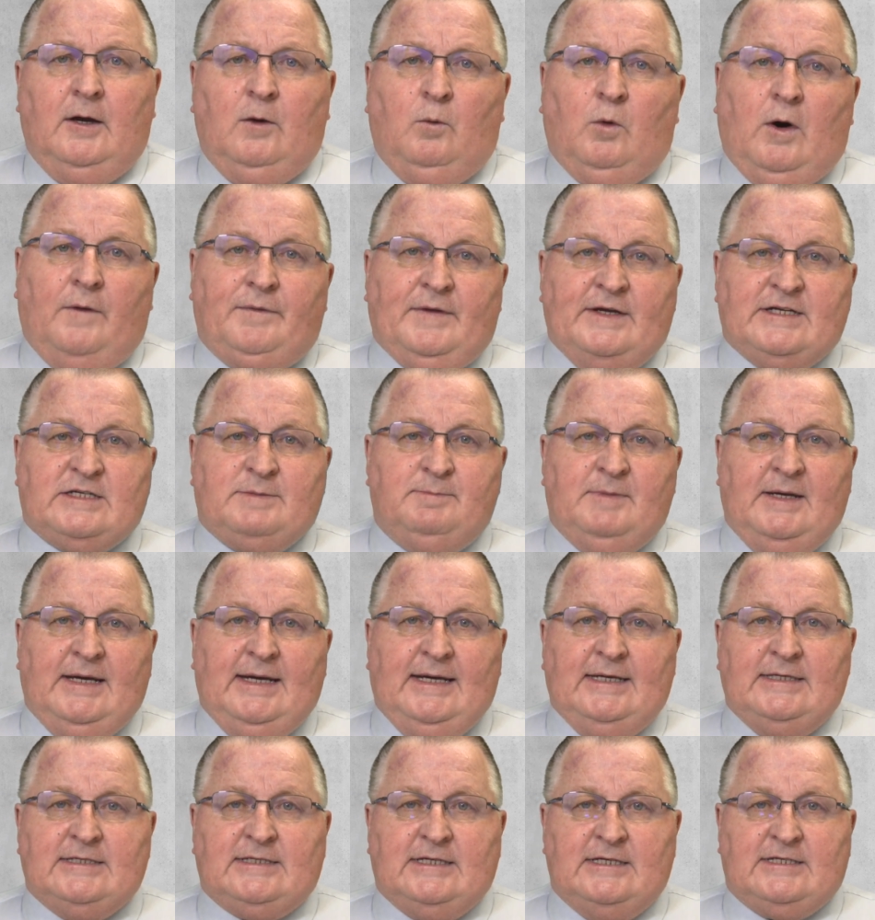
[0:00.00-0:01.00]
What this
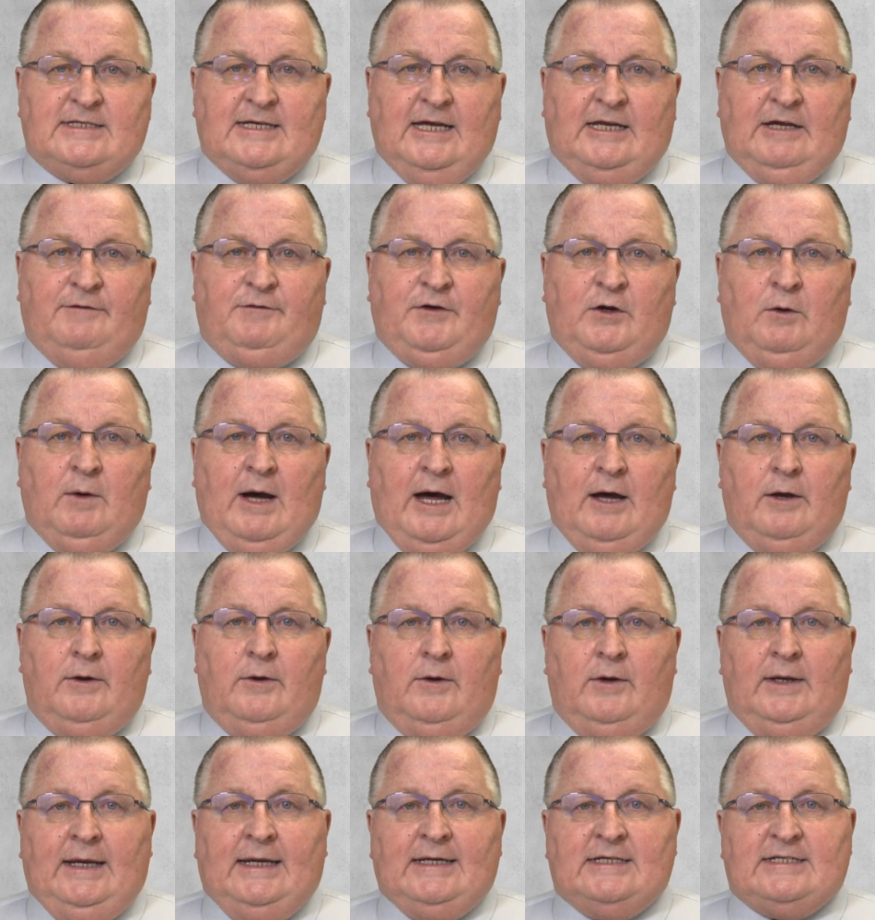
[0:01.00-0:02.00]
means is that if you are
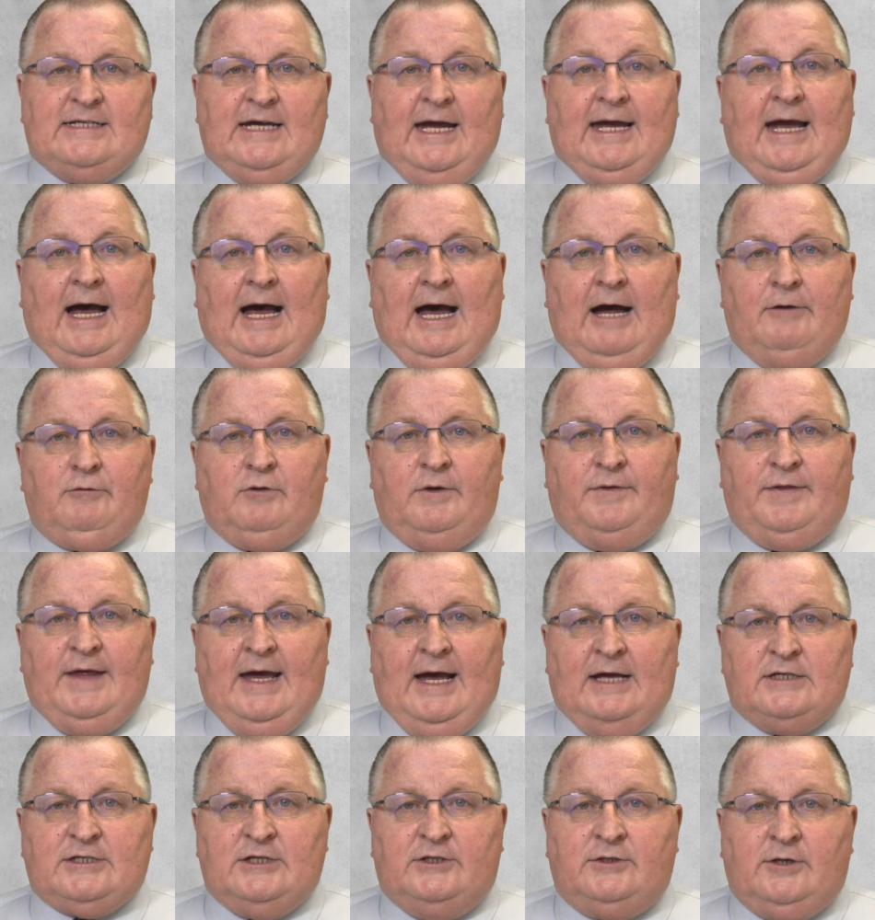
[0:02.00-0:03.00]
earning, say,
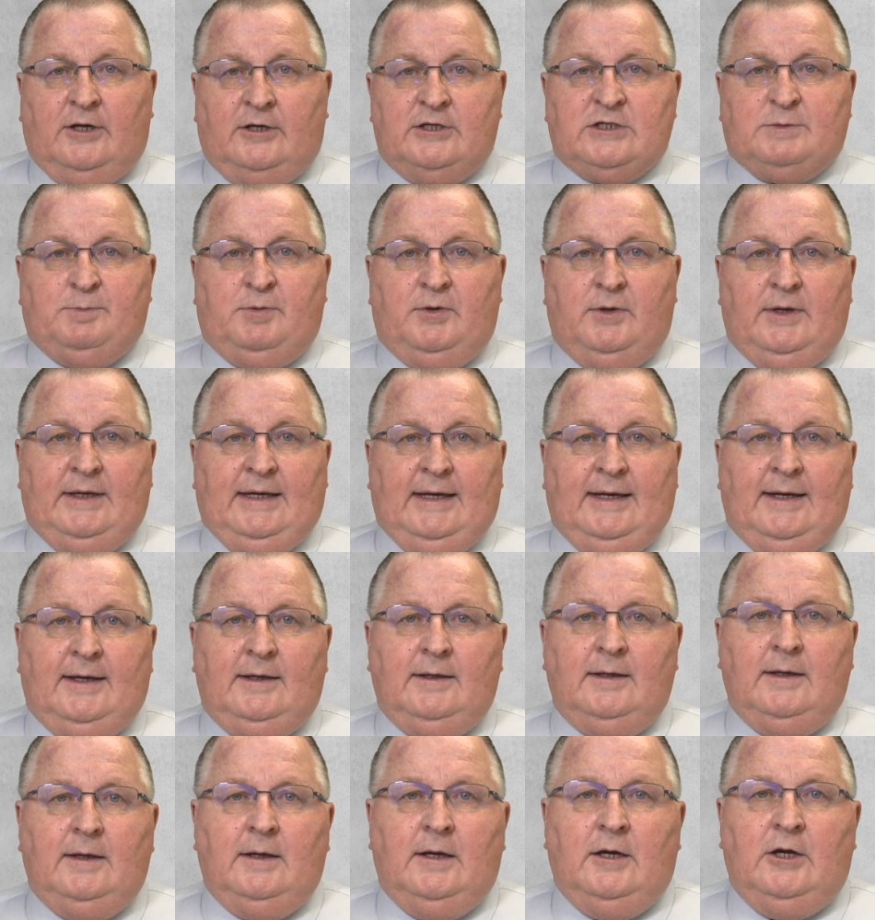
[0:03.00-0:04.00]
$100,000 per
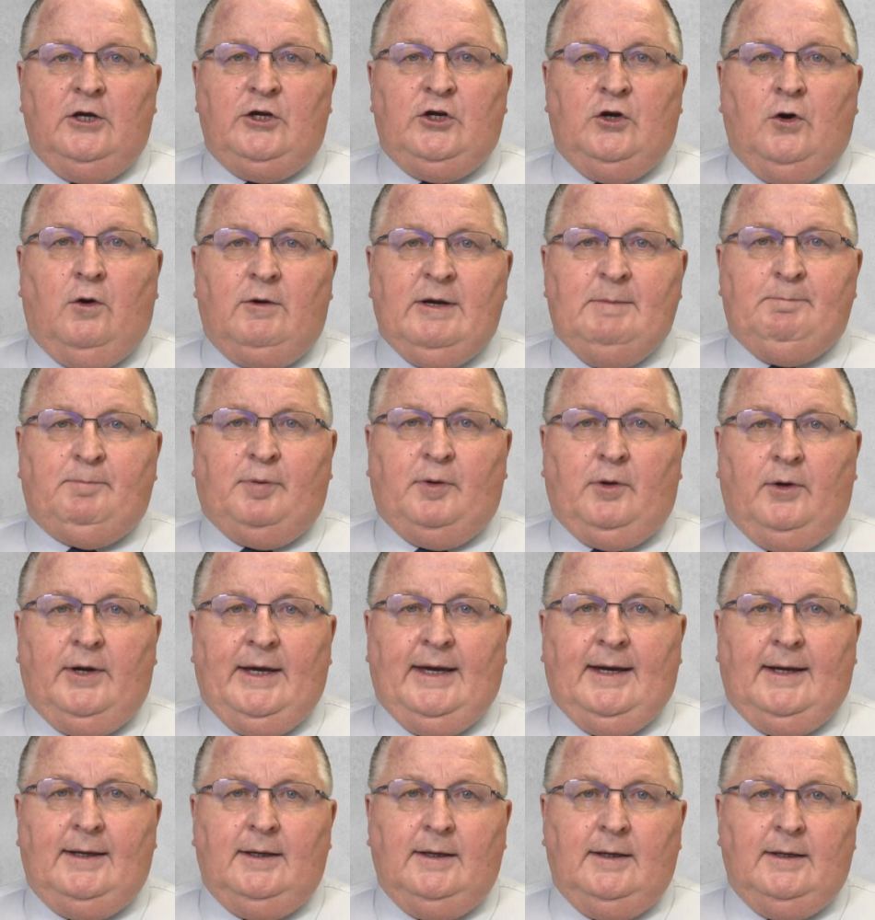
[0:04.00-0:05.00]
year, your
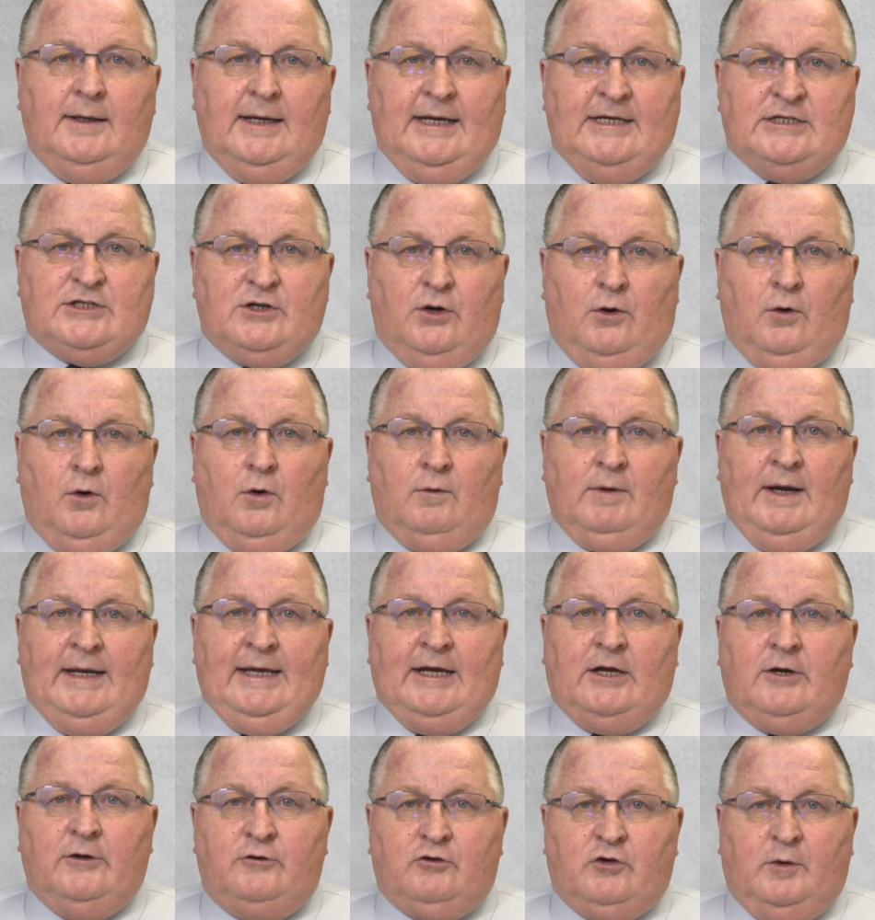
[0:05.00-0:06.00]
employer is
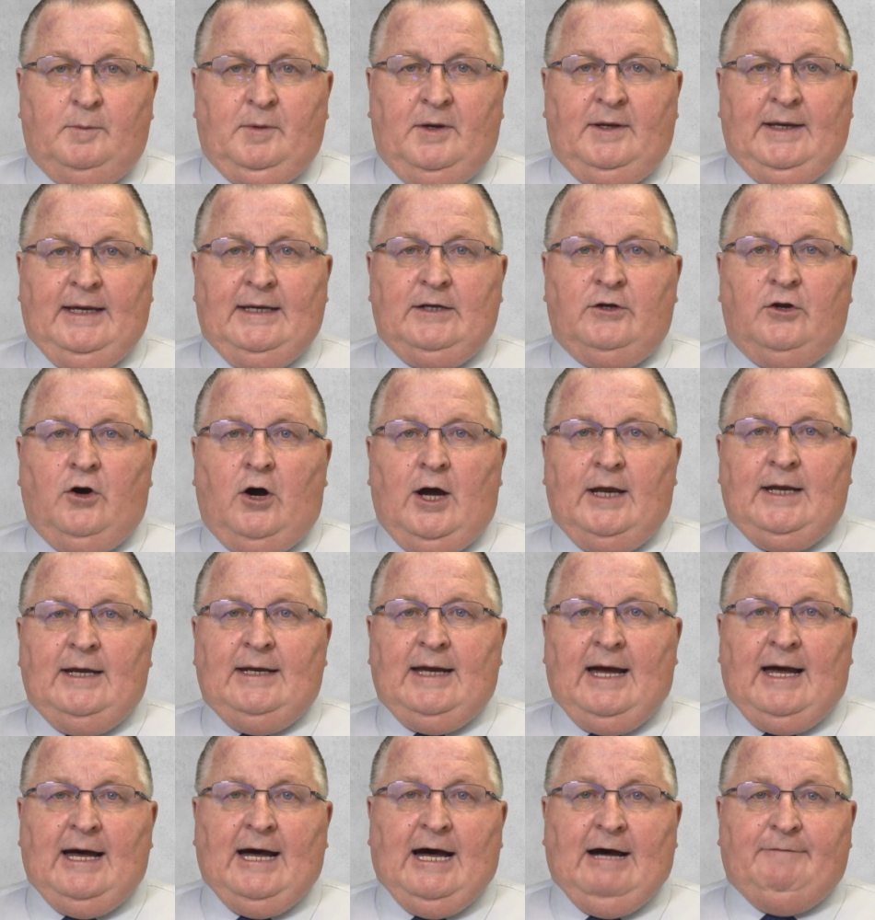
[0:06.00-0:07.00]
already contributing
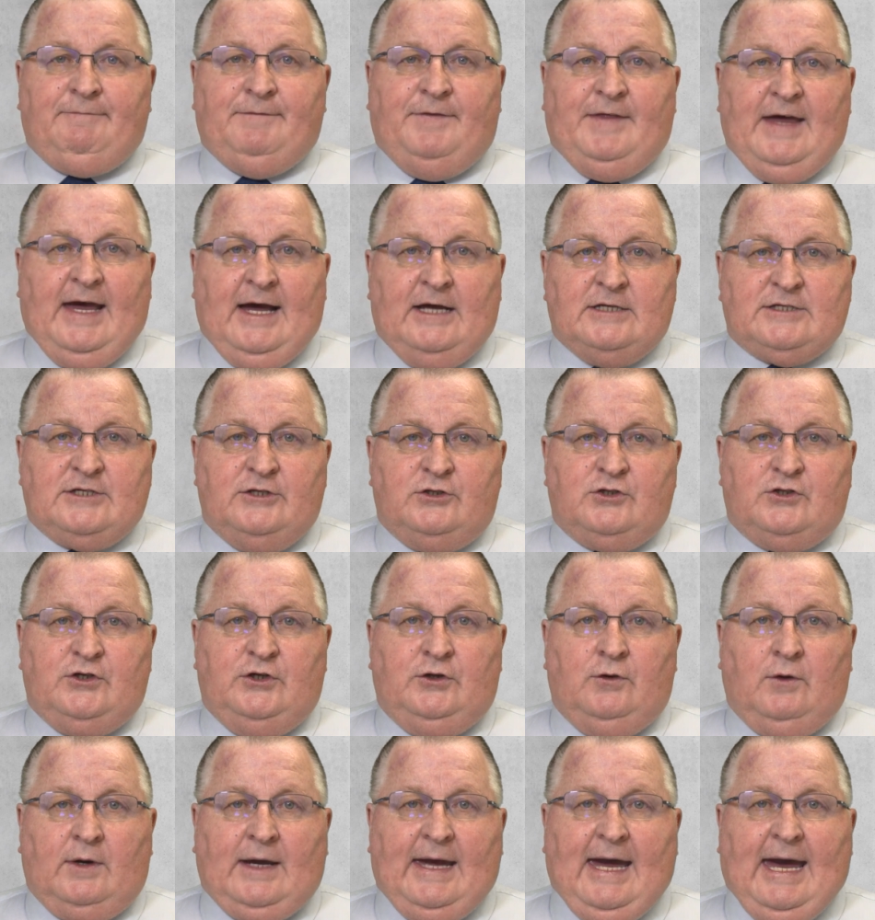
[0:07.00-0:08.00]
$9,500 to
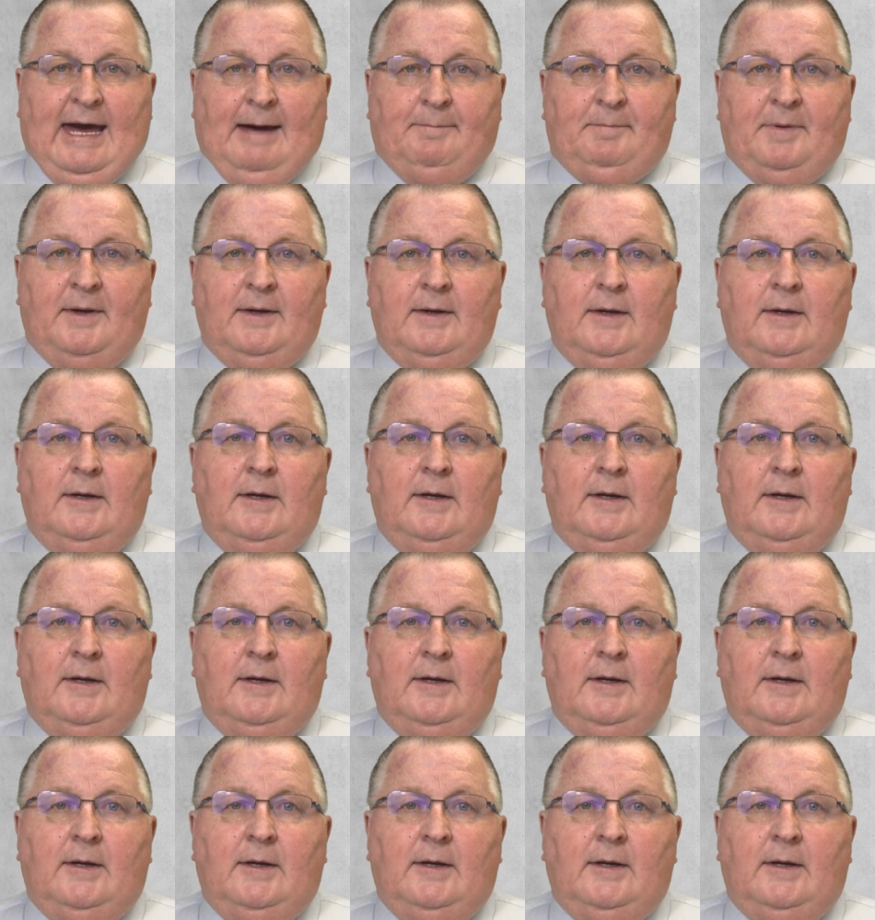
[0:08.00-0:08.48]
your cap,